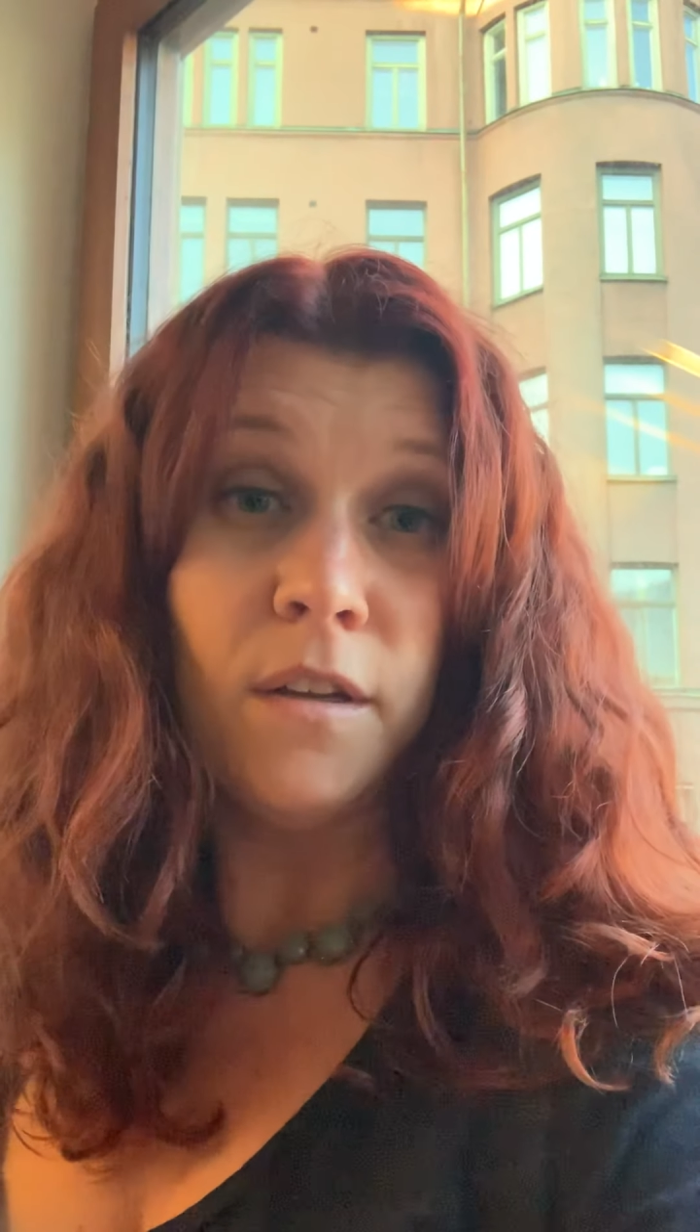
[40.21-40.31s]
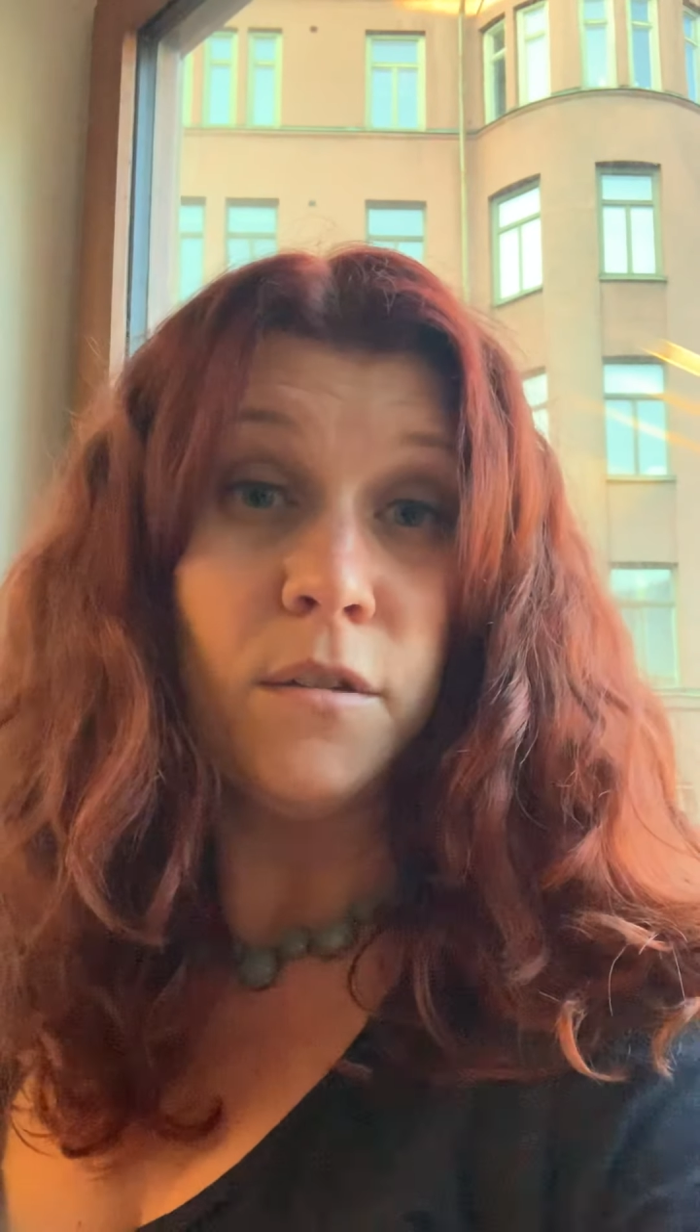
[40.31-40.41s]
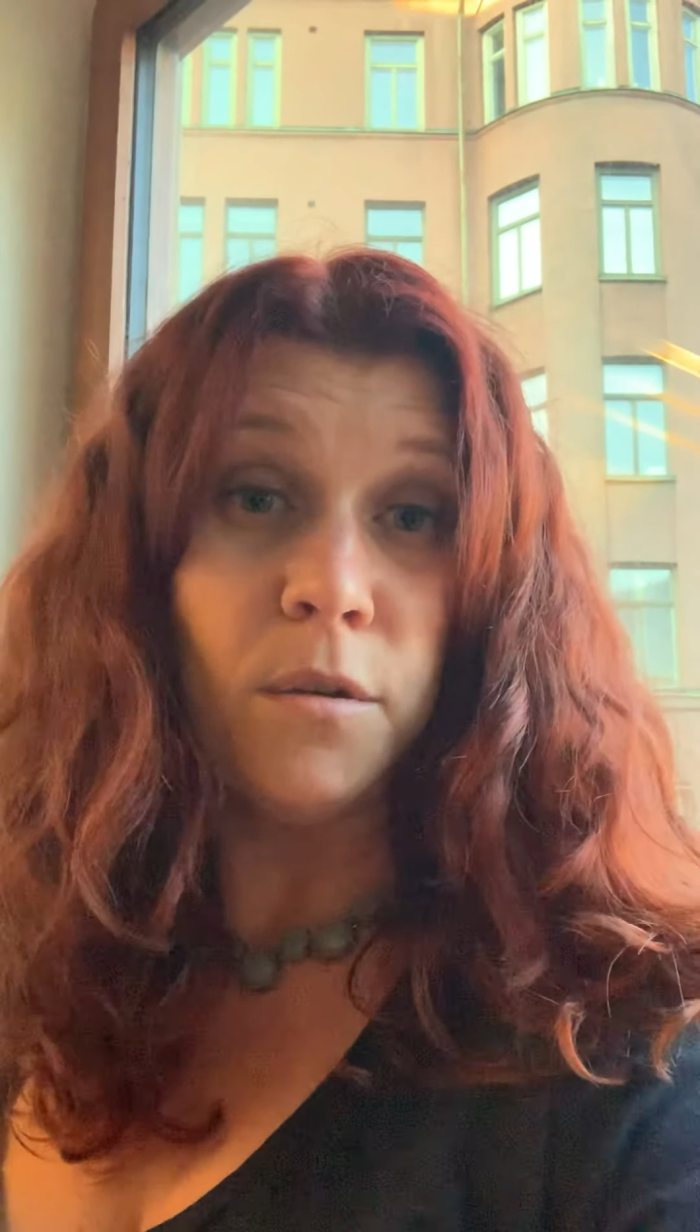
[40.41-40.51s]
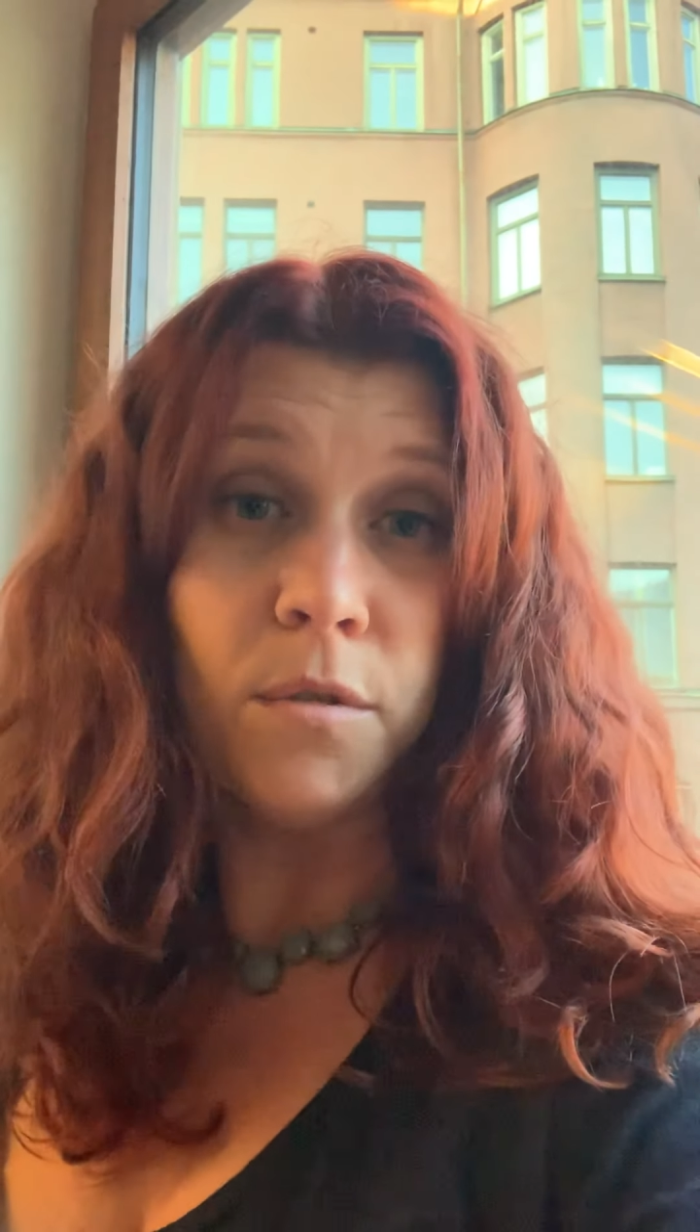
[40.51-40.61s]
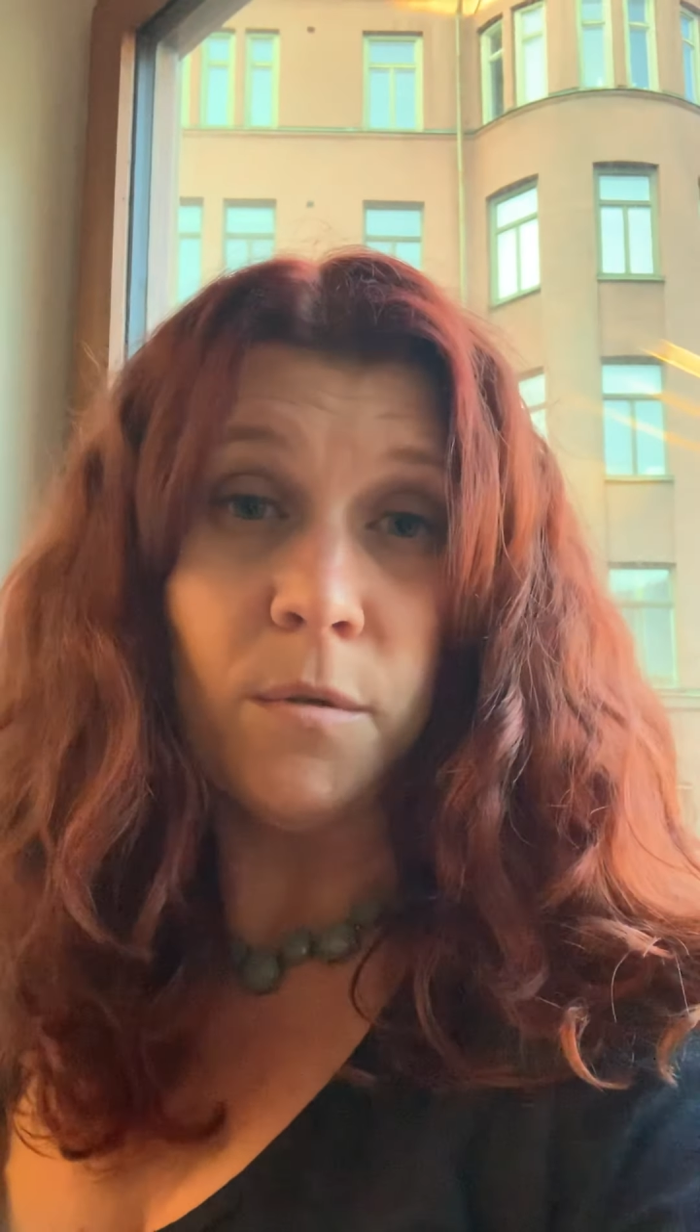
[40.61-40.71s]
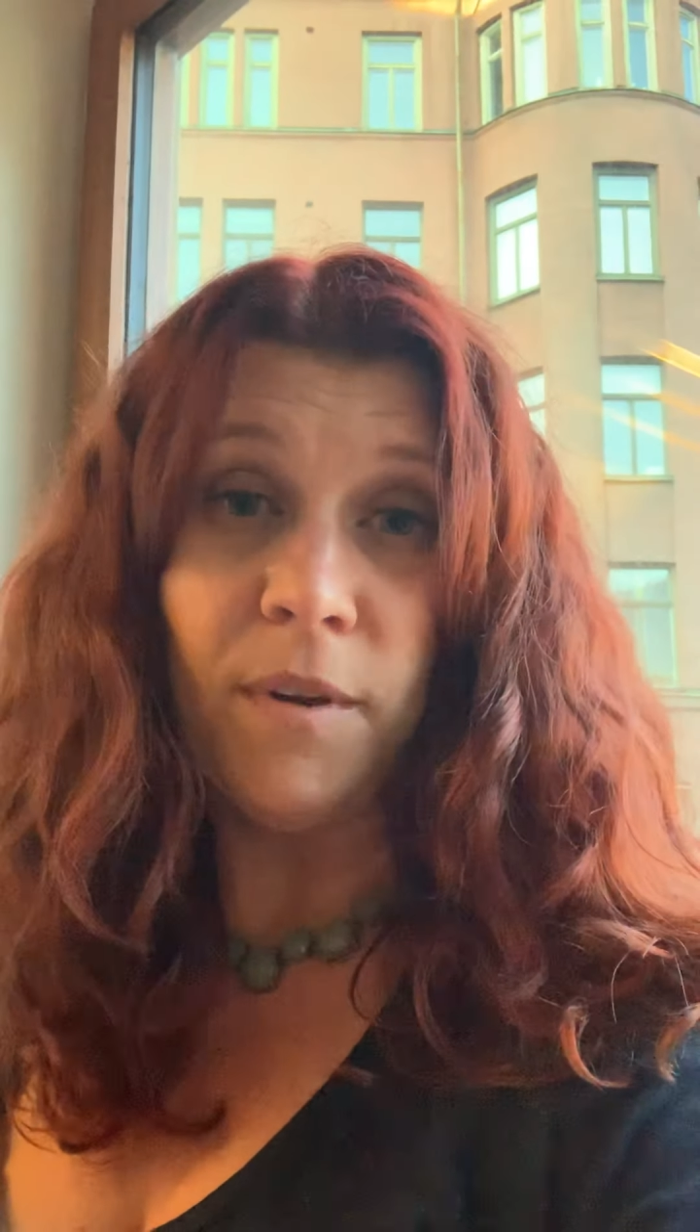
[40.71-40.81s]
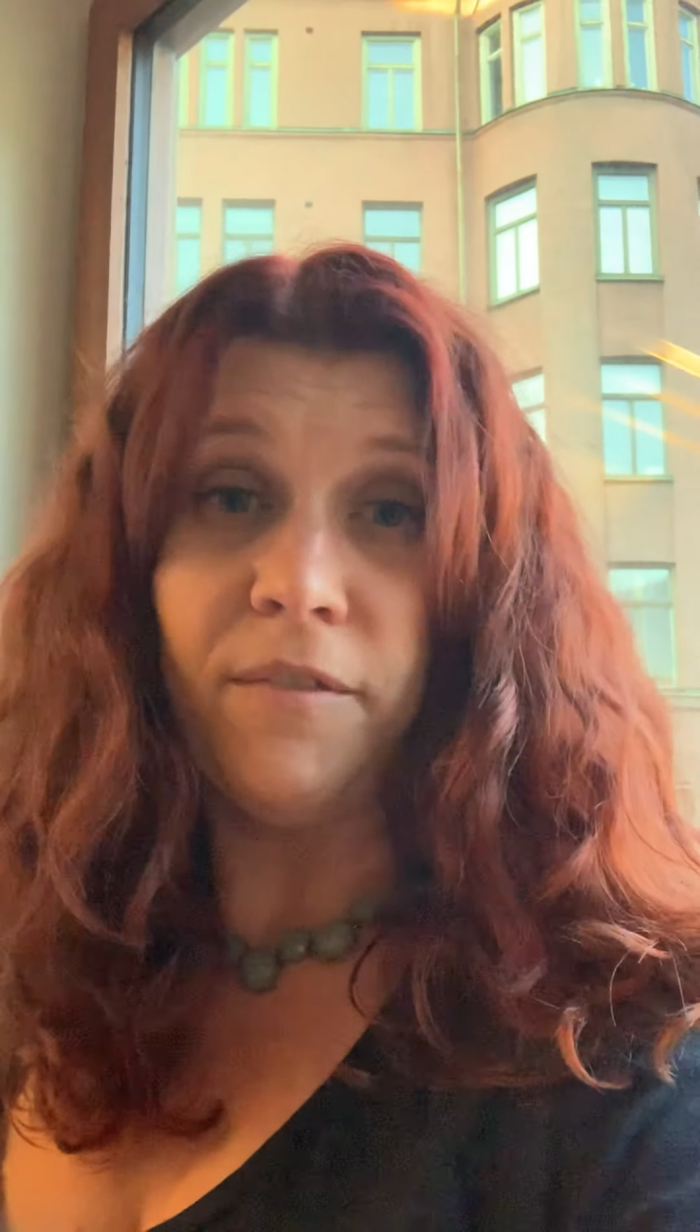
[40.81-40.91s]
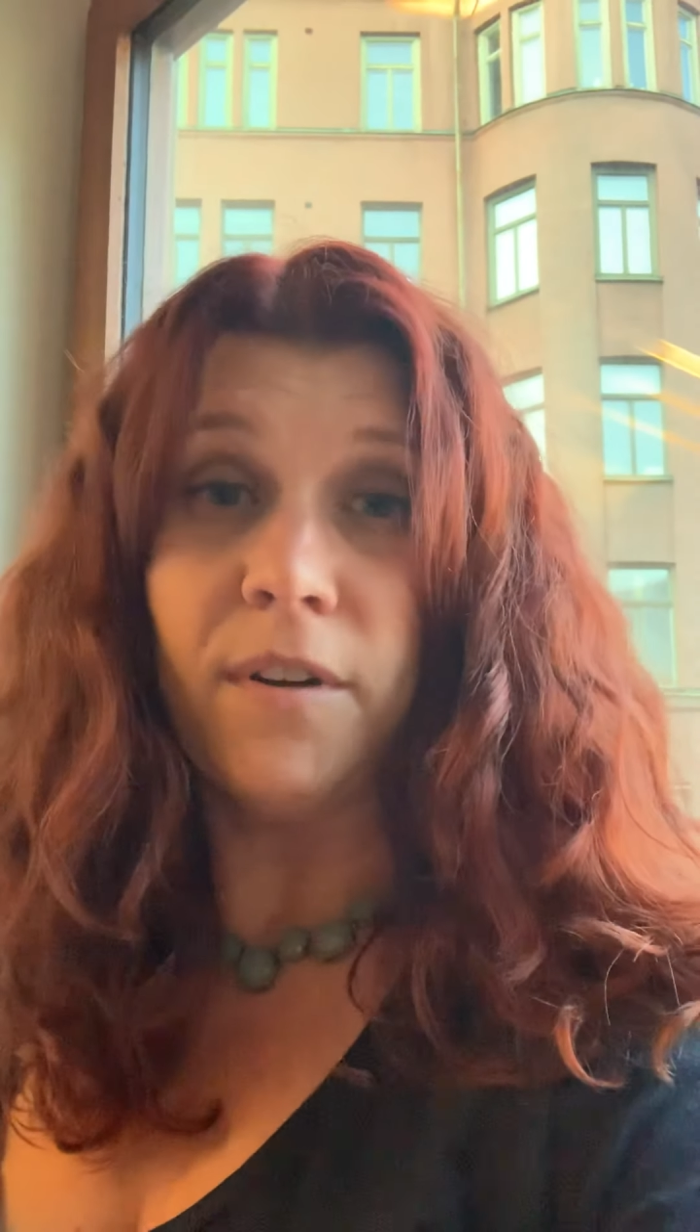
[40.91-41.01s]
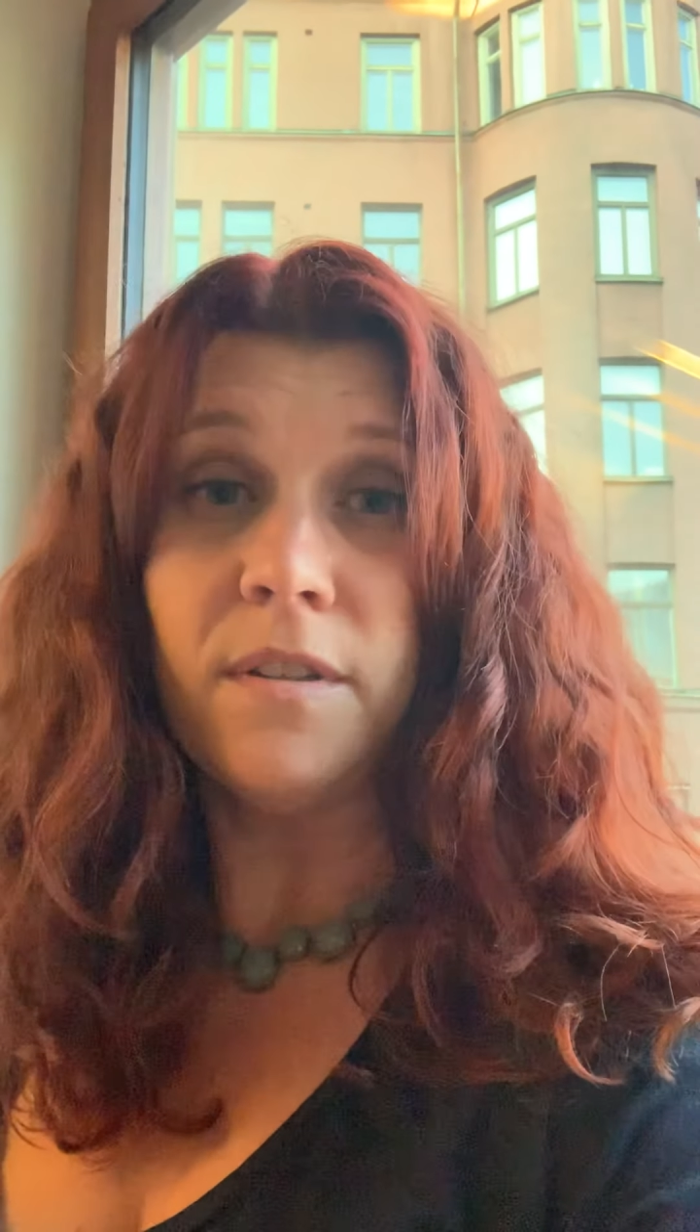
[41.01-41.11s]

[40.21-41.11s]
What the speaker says: social welfare